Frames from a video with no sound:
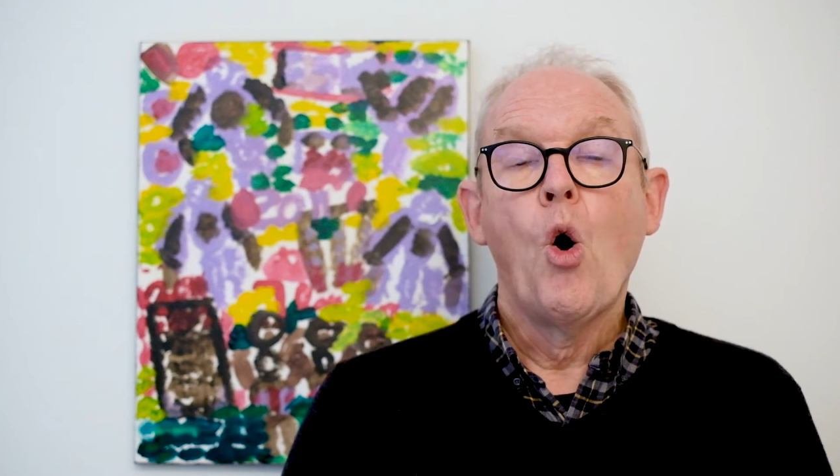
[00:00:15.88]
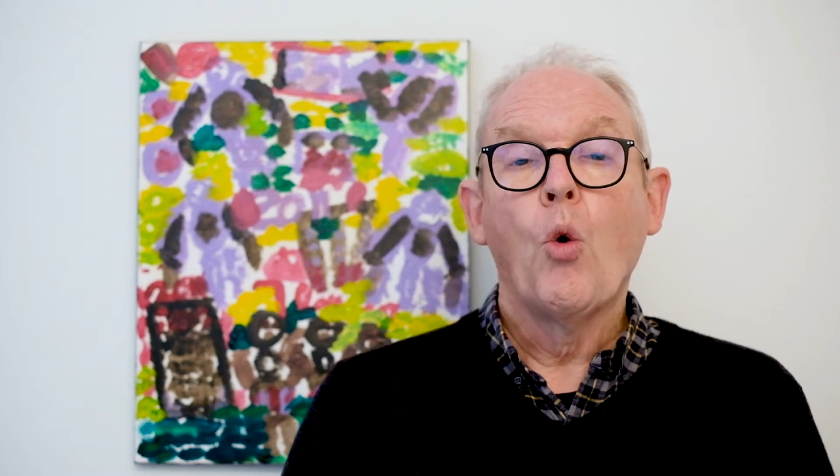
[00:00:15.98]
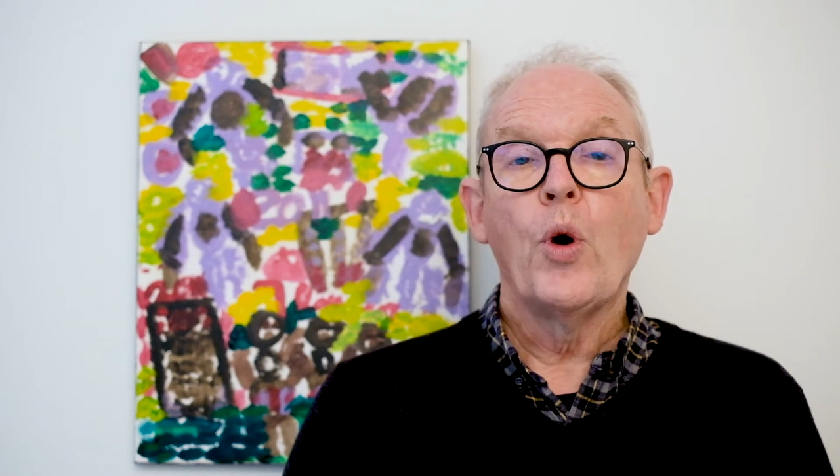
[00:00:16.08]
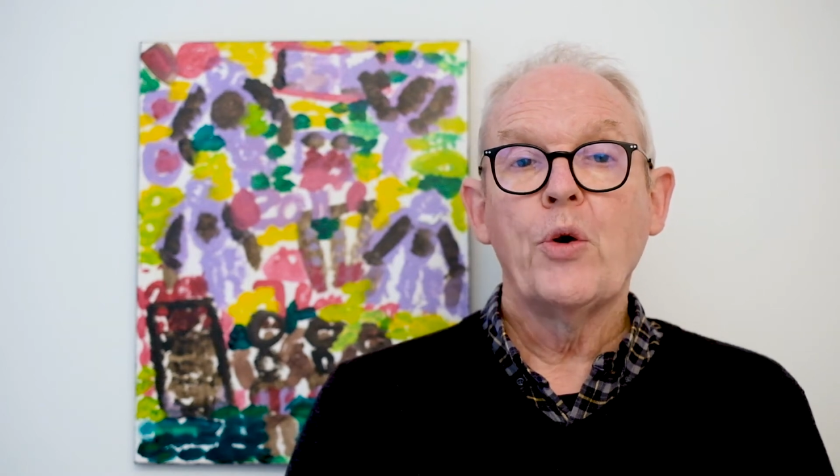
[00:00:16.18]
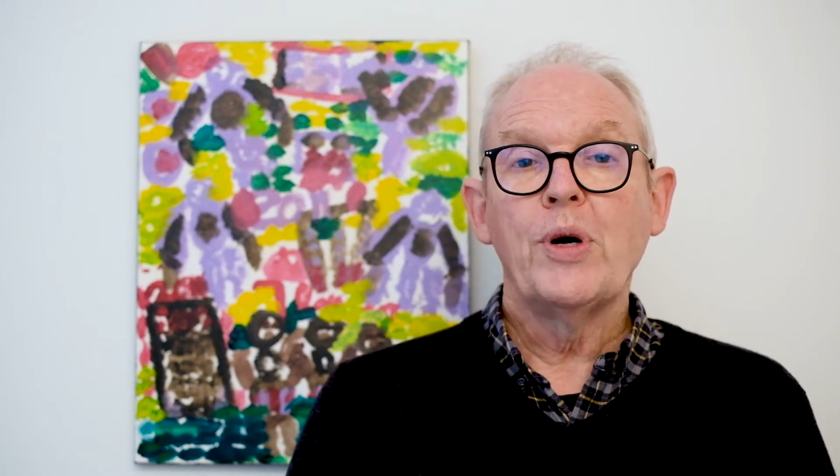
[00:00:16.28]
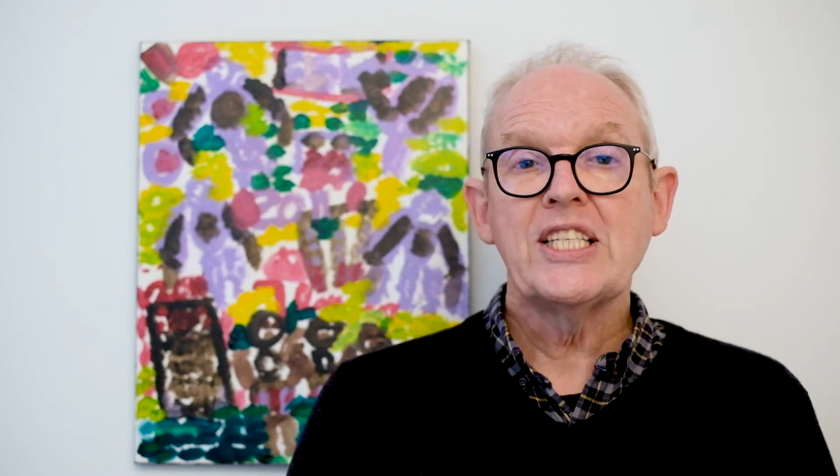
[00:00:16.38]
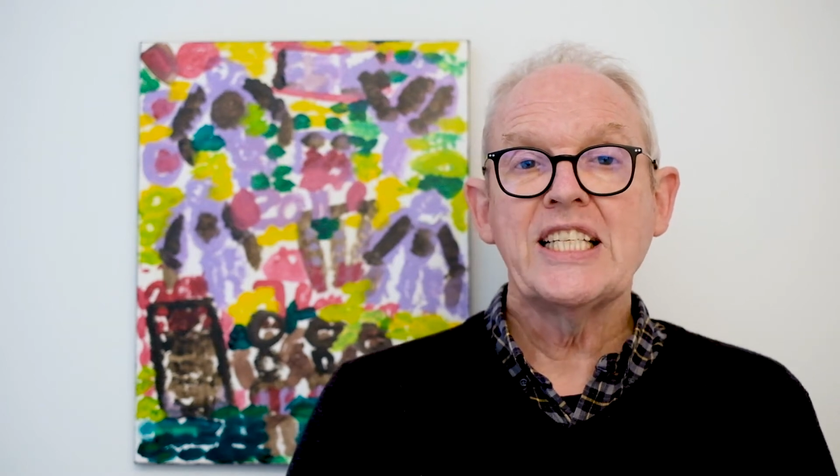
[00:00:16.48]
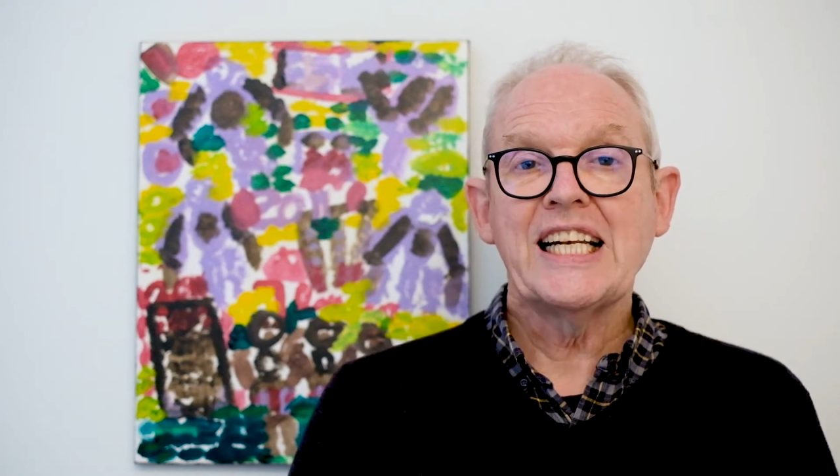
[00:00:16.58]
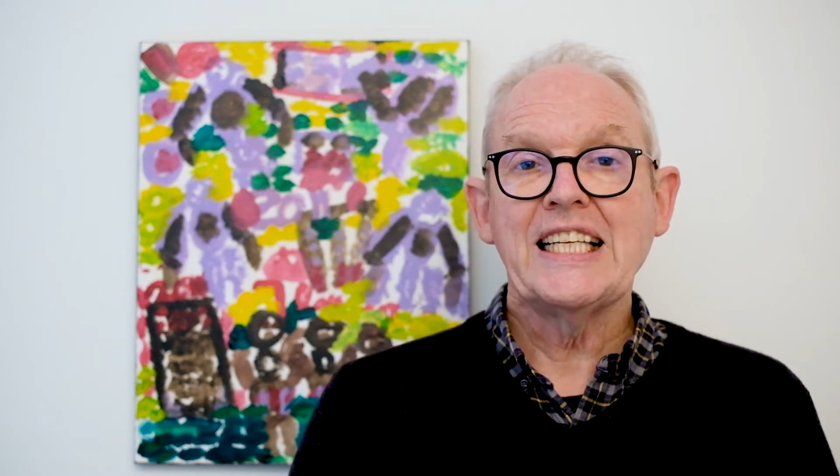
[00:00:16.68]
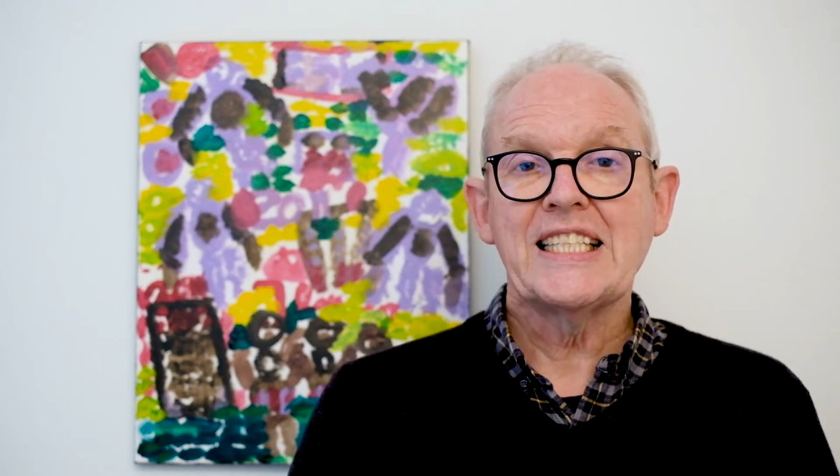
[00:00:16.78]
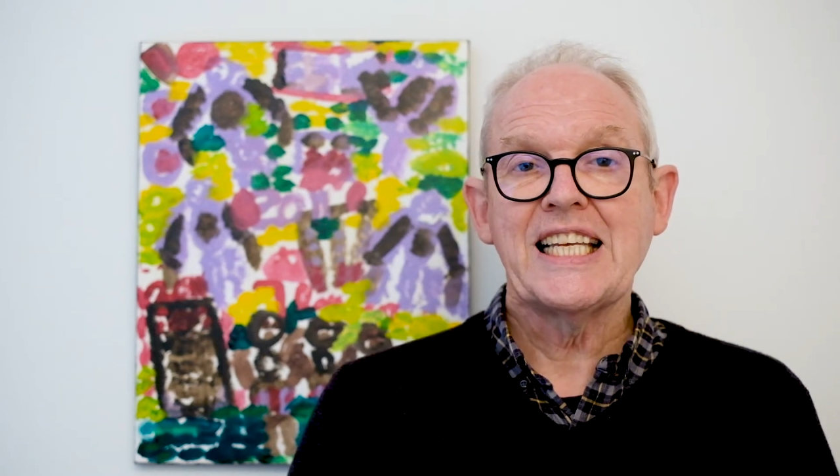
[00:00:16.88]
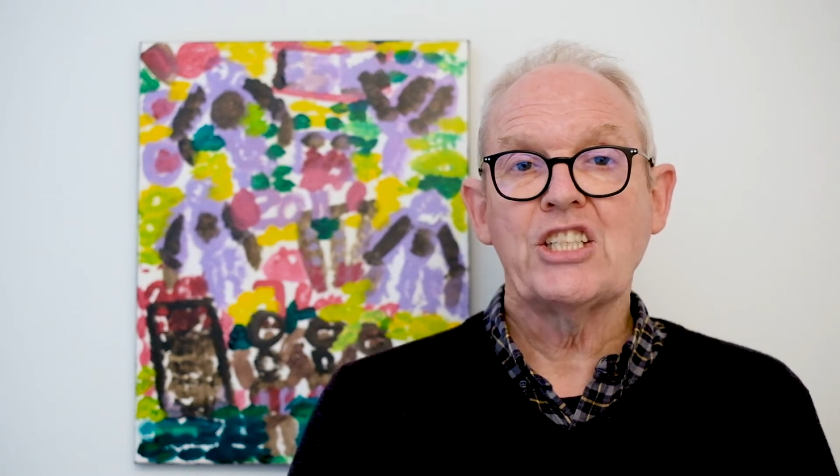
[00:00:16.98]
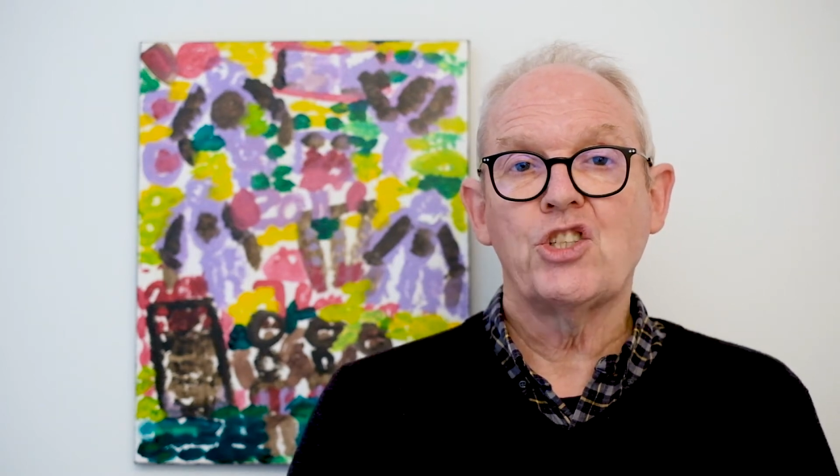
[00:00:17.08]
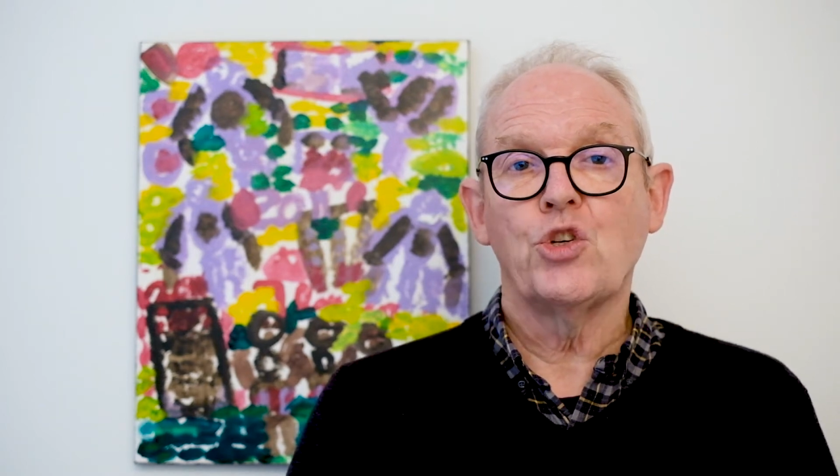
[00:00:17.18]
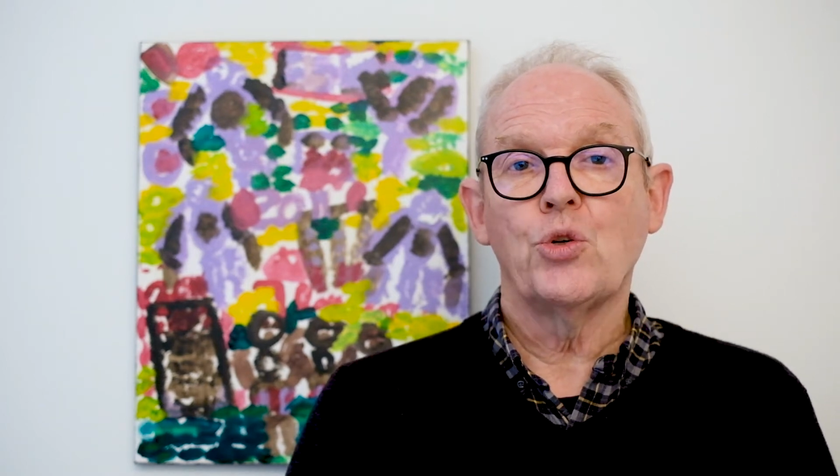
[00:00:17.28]
We recently
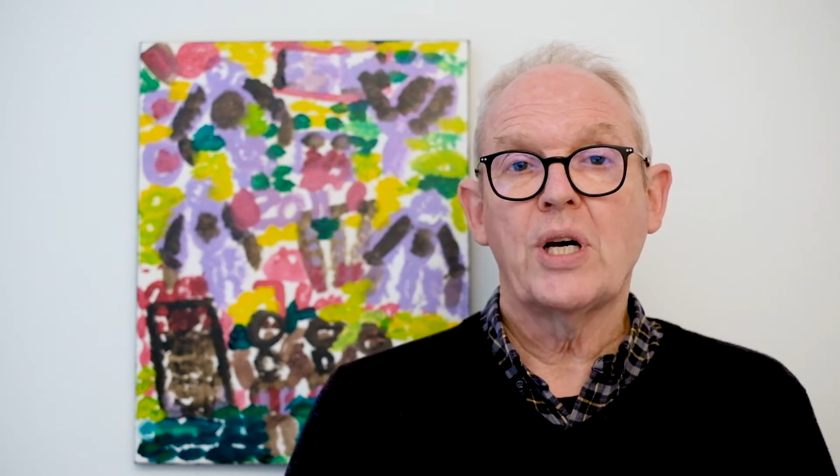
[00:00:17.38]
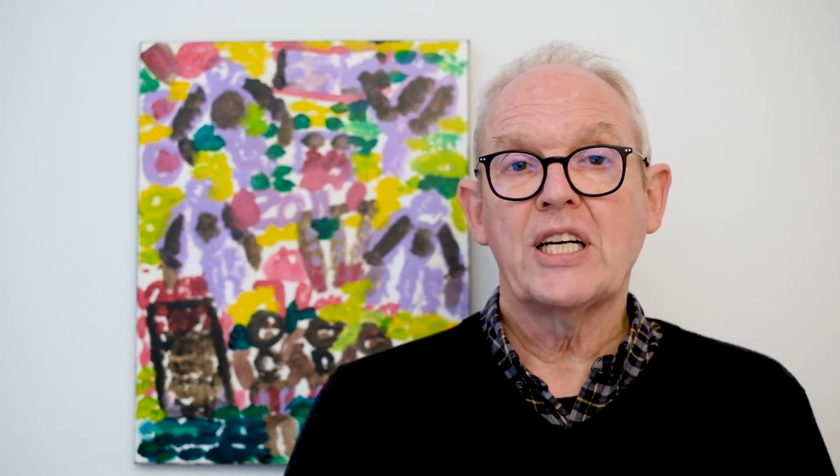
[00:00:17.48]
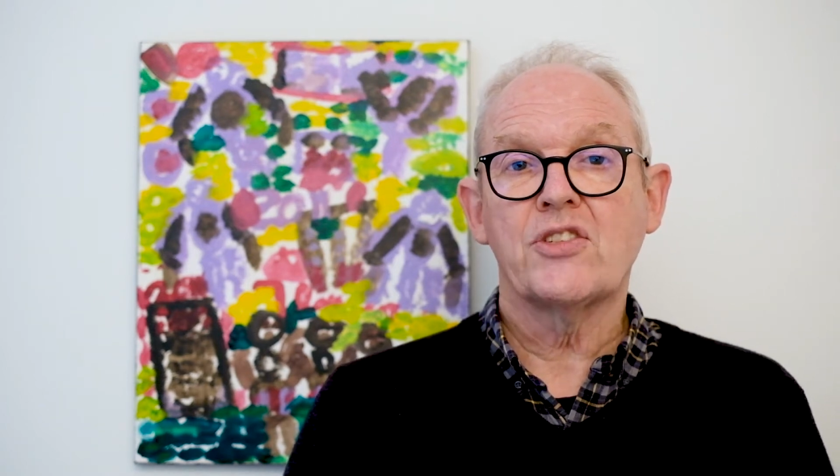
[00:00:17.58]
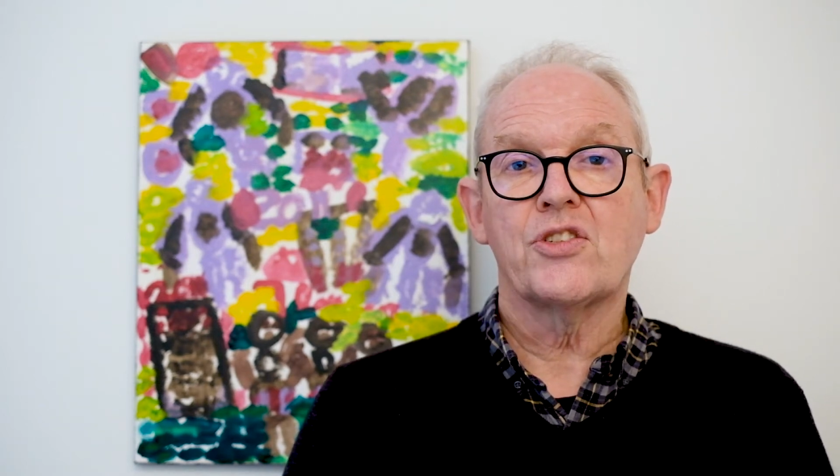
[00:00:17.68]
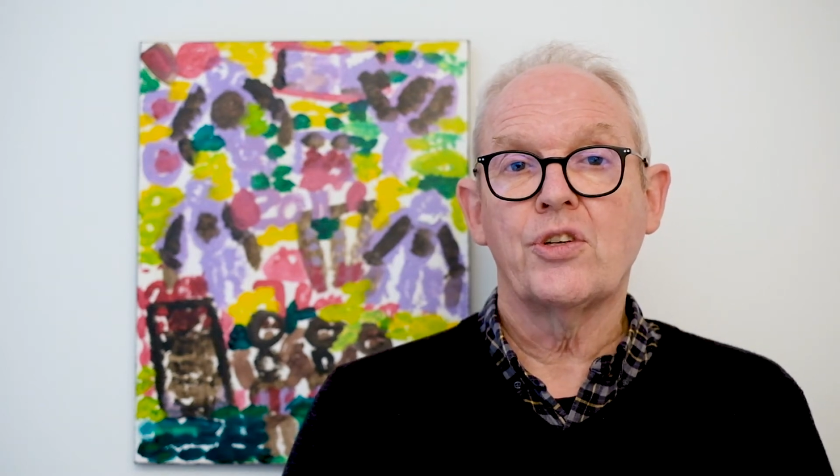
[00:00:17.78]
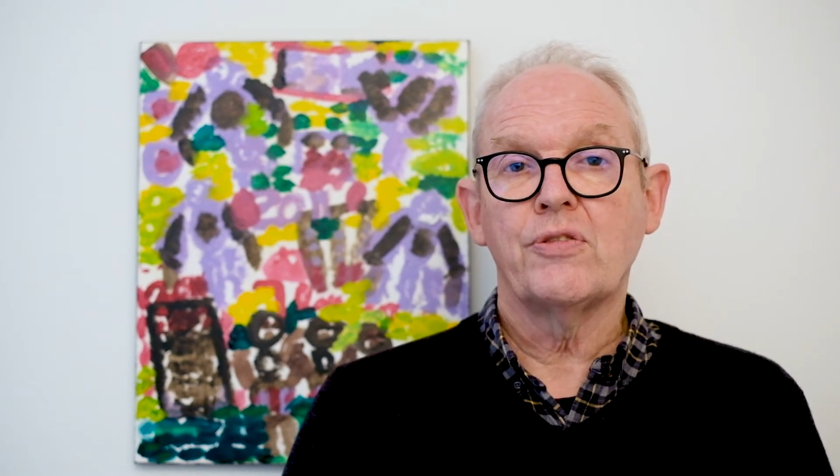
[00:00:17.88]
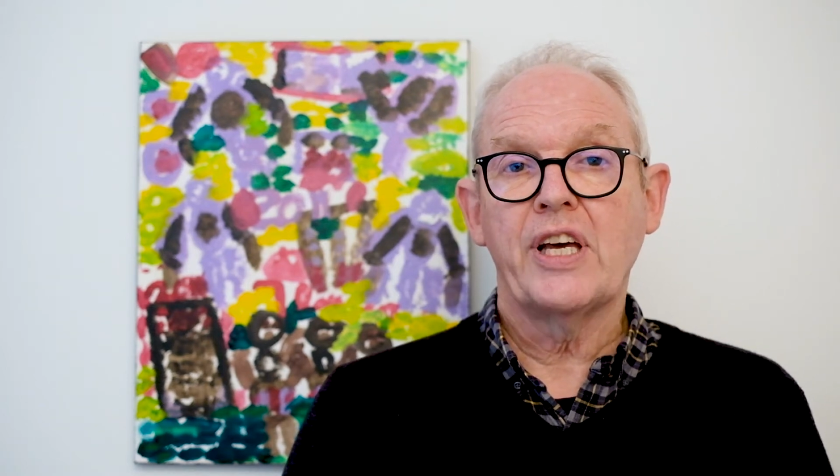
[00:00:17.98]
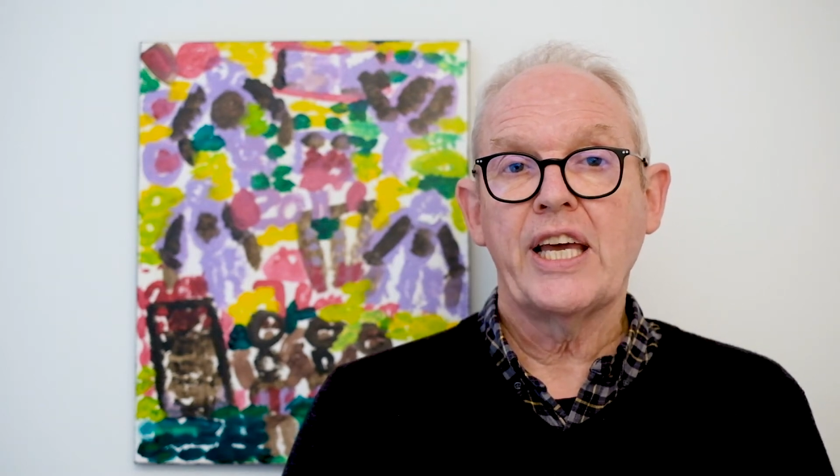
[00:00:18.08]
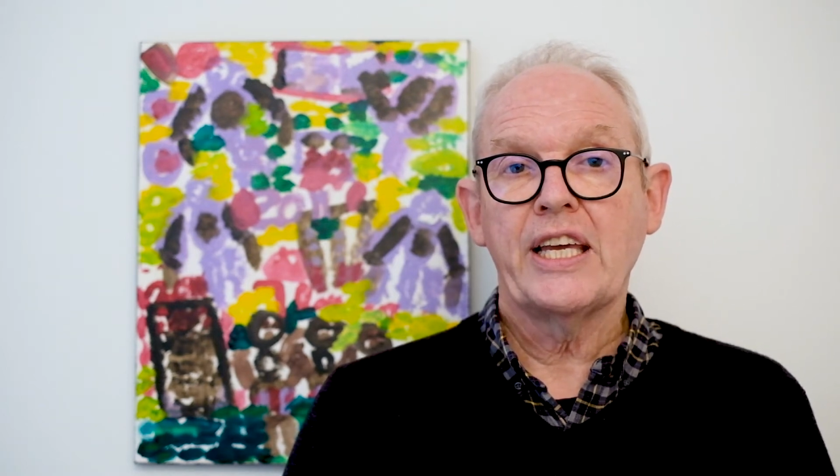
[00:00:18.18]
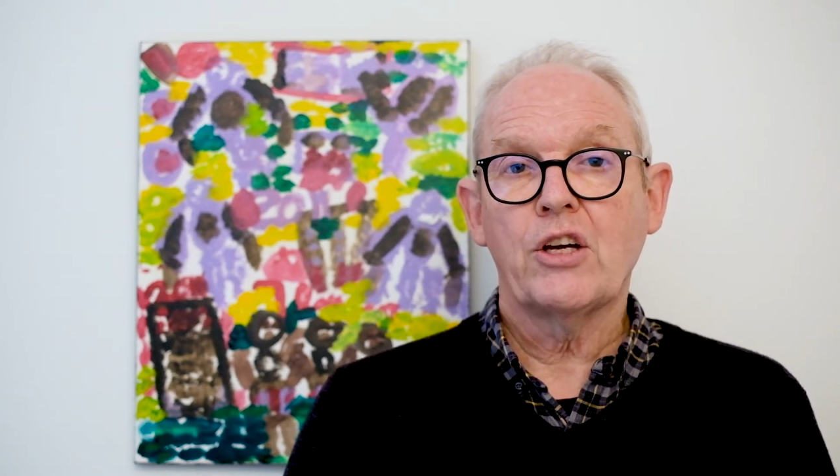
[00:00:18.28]
sent you a survey